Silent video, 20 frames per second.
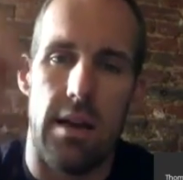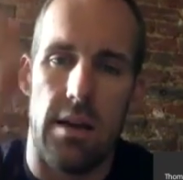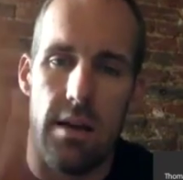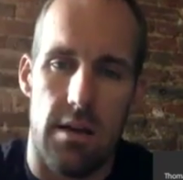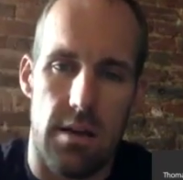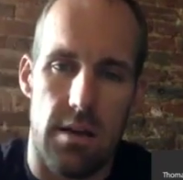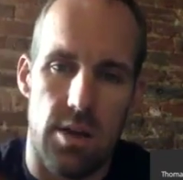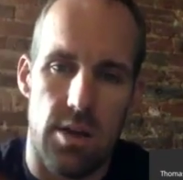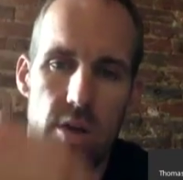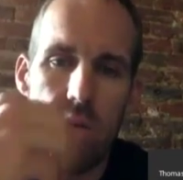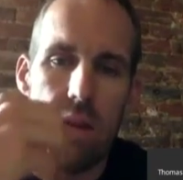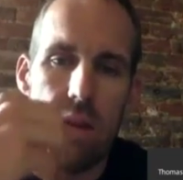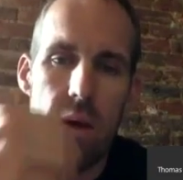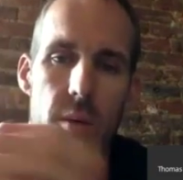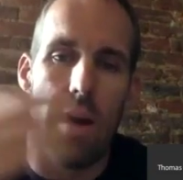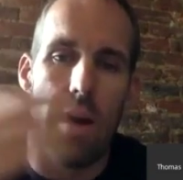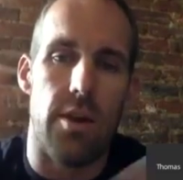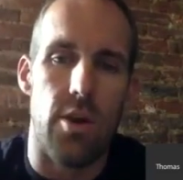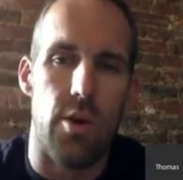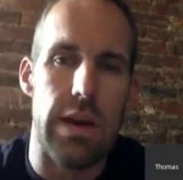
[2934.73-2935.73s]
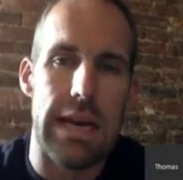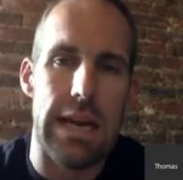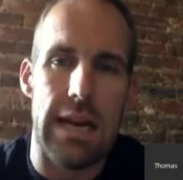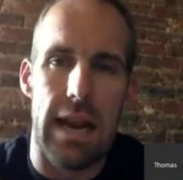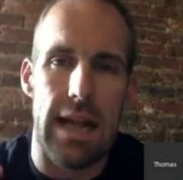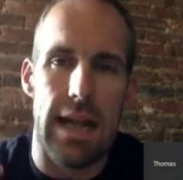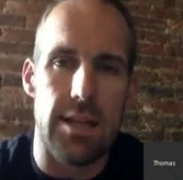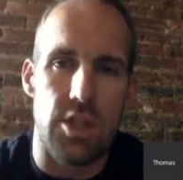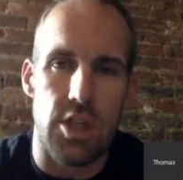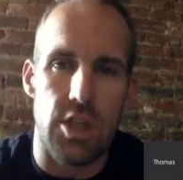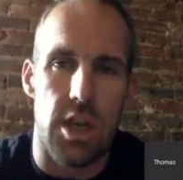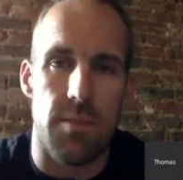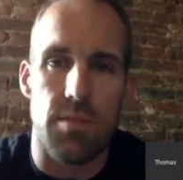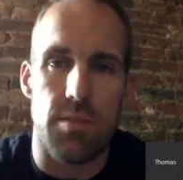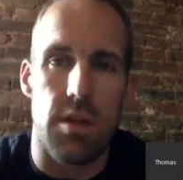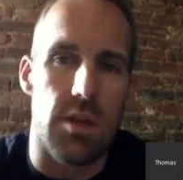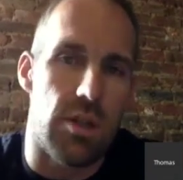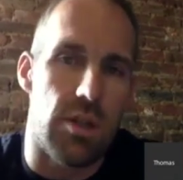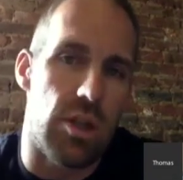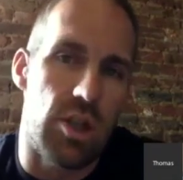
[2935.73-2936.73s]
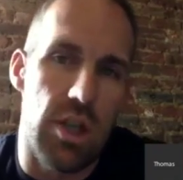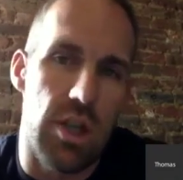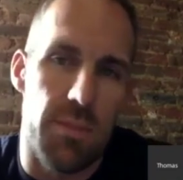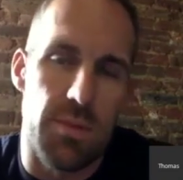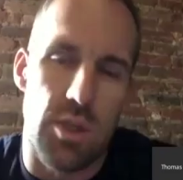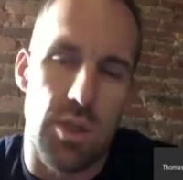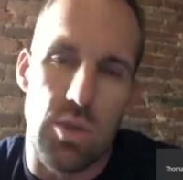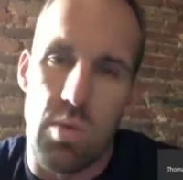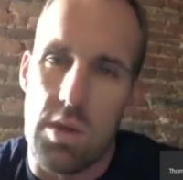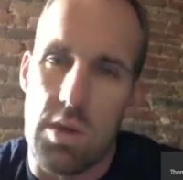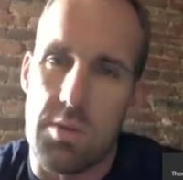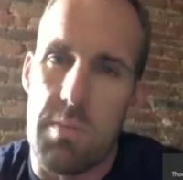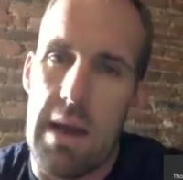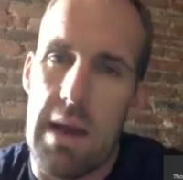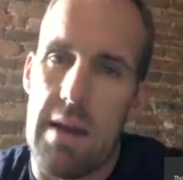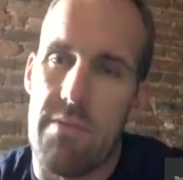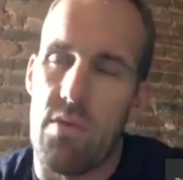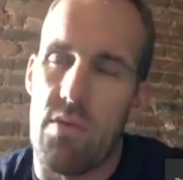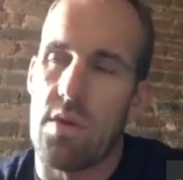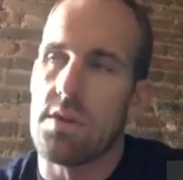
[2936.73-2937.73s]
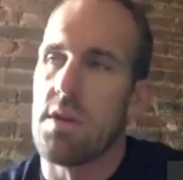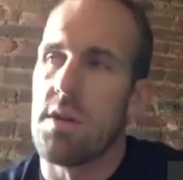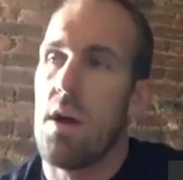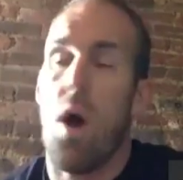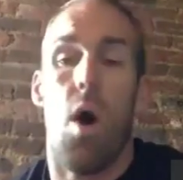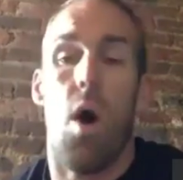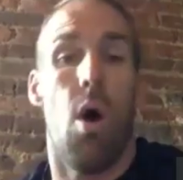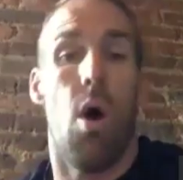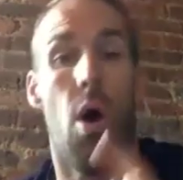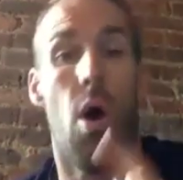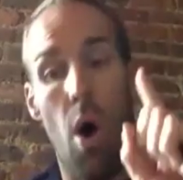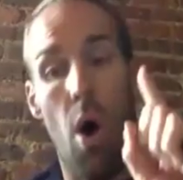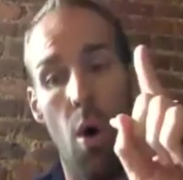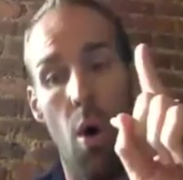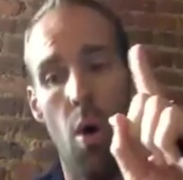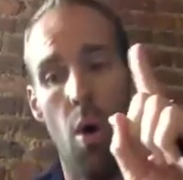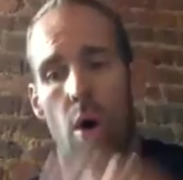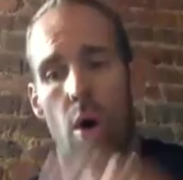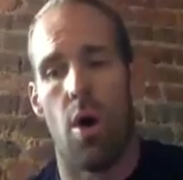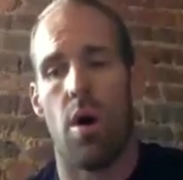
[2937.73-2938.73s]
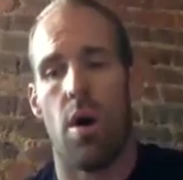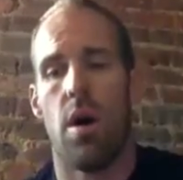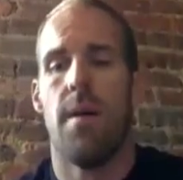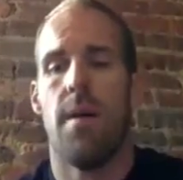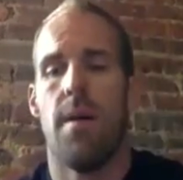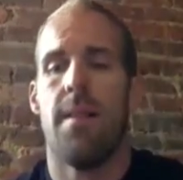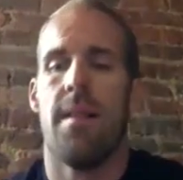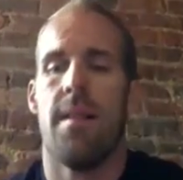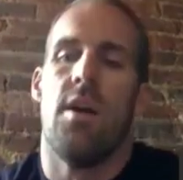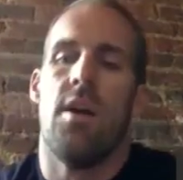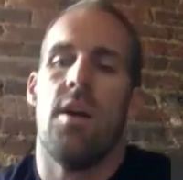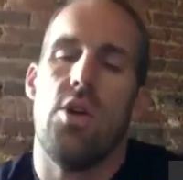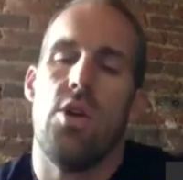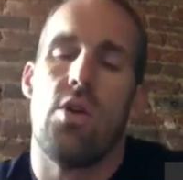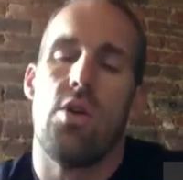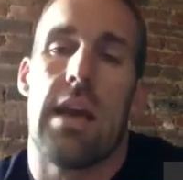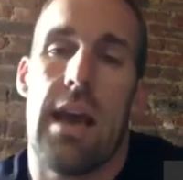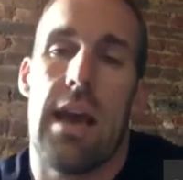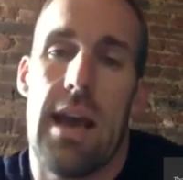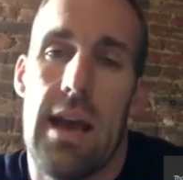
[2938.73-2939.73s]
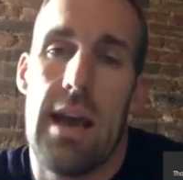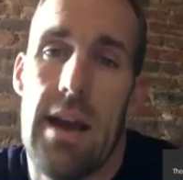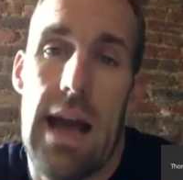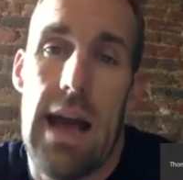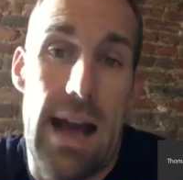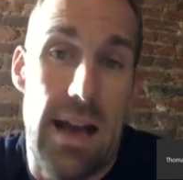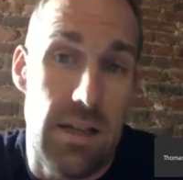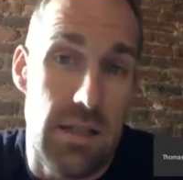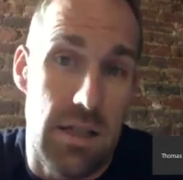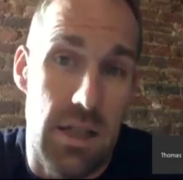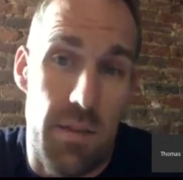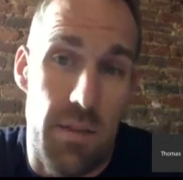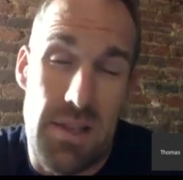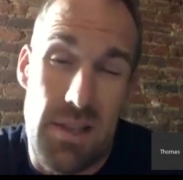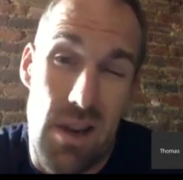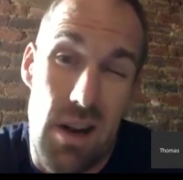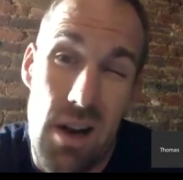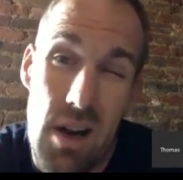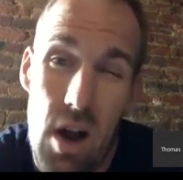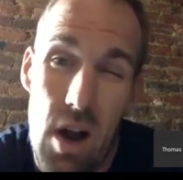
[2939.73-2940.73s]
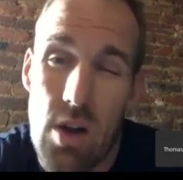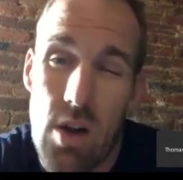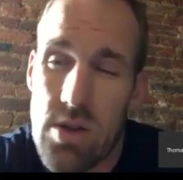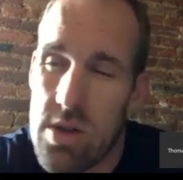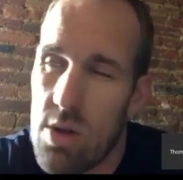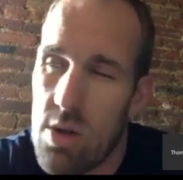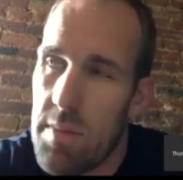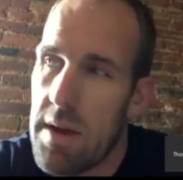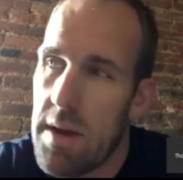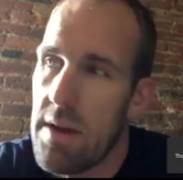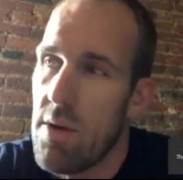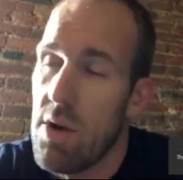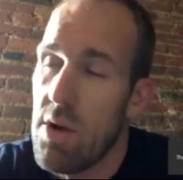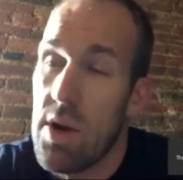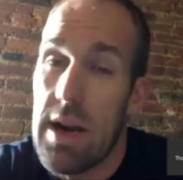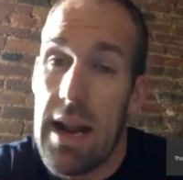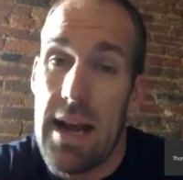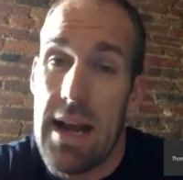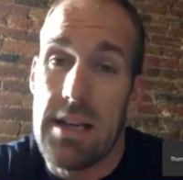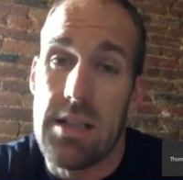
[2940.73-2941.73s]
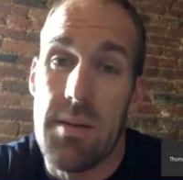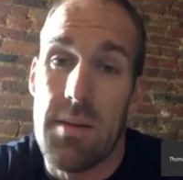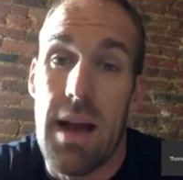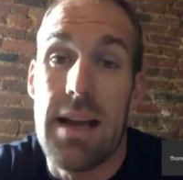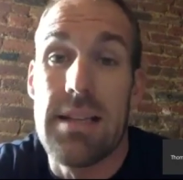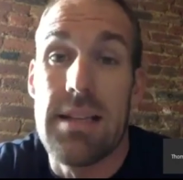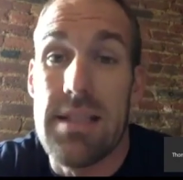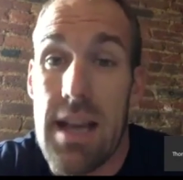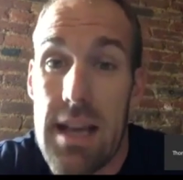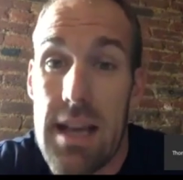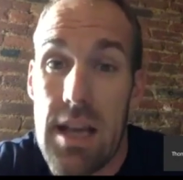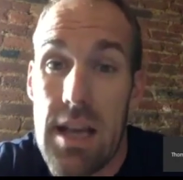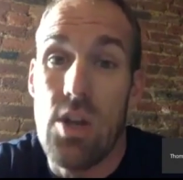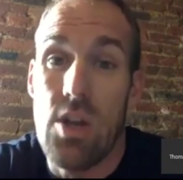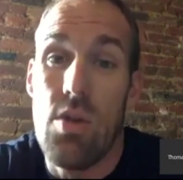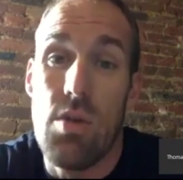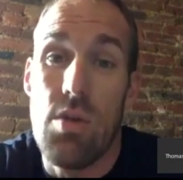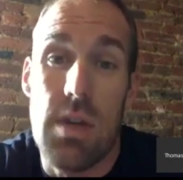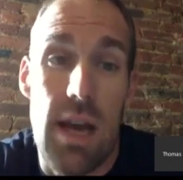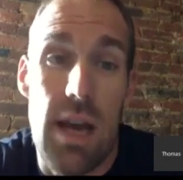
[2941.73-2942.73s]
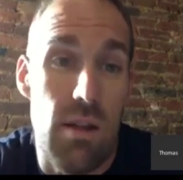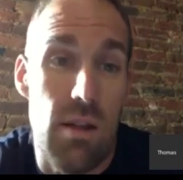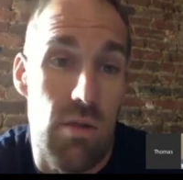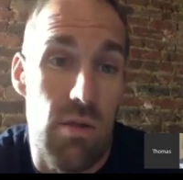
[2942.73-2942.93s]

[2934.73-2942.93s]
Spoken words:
and do it that way. You're eating less chips because the chips is what's bad for us. Or you can ask them, it's going to cost a little bit, you can ask them, hey, say, can you